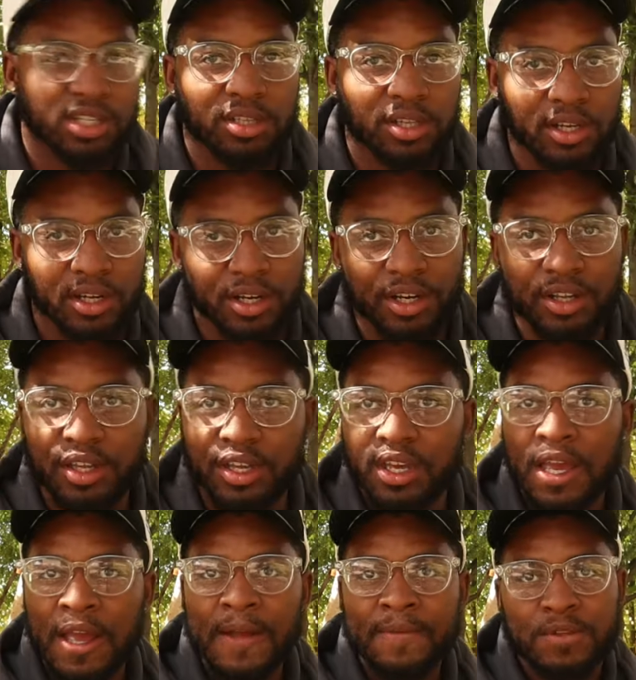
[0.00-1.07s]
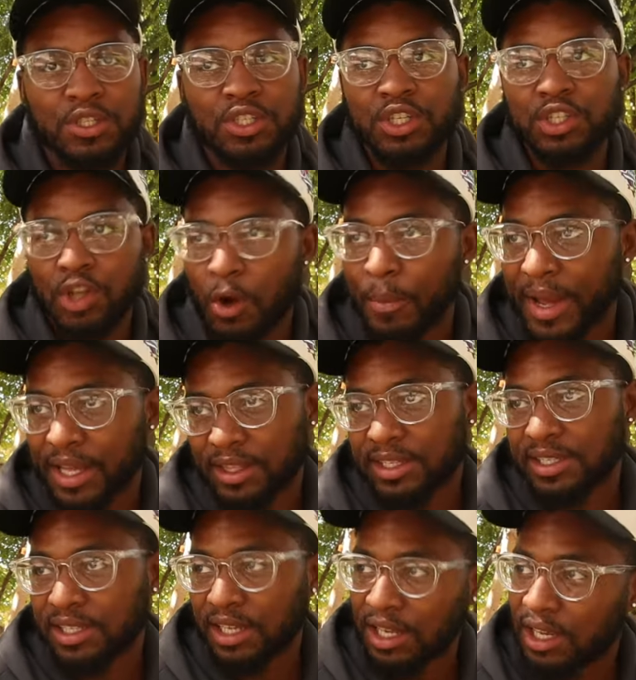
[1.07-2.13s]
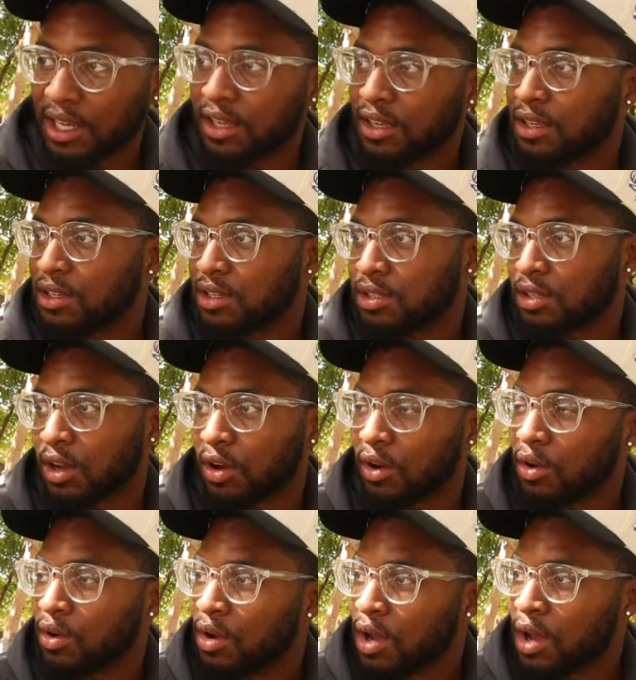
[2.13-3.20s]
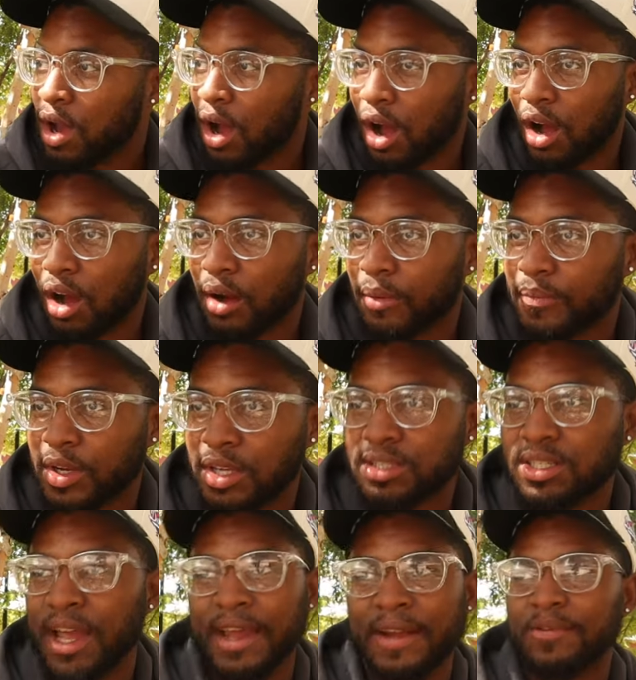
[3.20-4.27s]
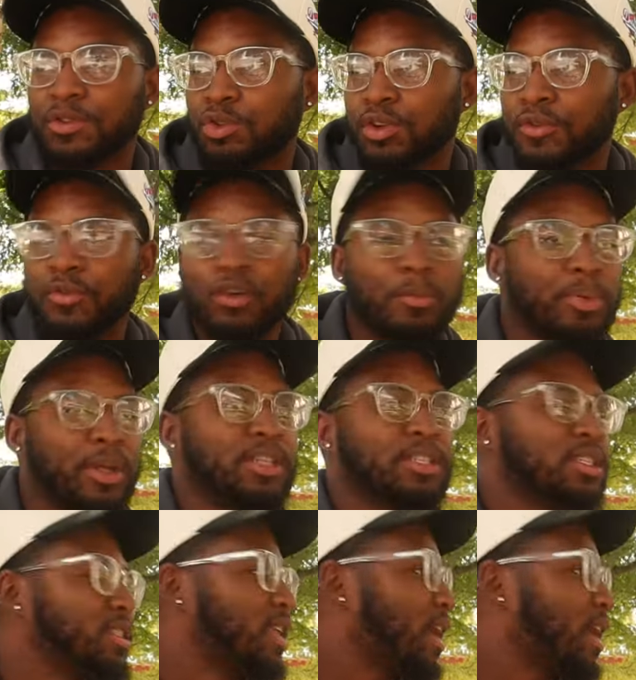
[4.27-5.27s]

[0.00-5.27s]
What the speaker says: here a little early just to scope out the scene. So there's like 3-4 places